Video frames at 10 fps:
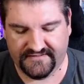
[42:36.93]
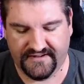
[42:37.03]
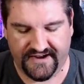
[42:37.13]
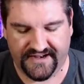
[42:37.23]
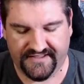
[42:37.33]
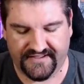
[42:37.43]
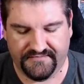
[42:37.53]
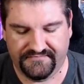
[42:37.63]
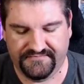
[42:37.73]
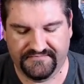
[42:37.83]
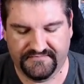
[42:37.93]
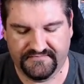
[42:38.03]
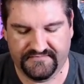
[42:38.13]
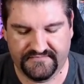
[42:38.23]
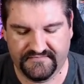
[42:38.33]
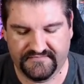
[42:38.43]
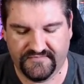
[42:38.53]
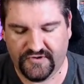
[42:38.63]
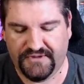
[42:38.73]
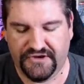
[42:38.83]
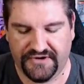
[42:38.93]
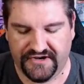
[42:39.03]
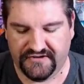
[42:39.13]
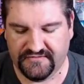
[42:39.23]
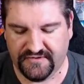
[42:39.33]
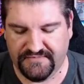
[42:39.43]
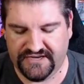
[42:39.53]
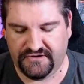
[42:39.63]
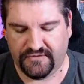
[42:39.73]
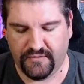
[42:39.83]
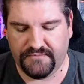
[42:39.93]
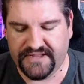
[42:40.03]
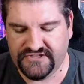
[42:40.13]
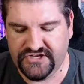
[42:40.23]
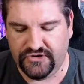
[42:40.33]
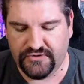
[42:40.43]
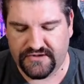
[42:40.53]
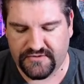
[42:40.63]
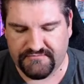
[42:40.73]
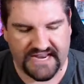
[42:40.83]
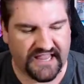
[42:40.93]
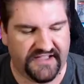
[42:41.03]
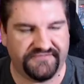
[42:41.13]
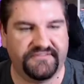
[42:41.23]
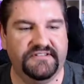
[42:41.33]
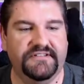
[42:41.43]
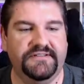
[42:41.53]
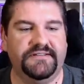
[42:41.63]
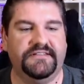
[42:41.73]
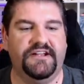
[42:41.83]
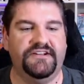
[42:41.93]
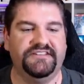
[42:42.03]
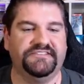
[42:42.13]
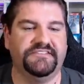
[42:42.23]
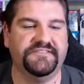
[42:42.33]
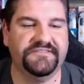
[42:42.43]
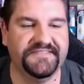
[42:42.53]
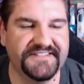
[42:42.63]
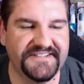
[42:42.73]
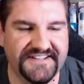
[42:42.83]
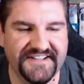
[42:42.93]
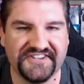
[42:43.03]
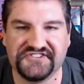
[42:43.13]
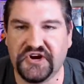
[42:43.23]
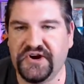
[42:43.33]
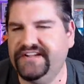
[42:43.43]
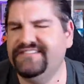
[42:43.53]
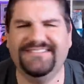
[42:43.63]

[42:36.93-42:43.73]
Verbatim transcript: All right, I think I'm... What am I doing here? What am I doing? What am I doing with my life? There it is. Sorry.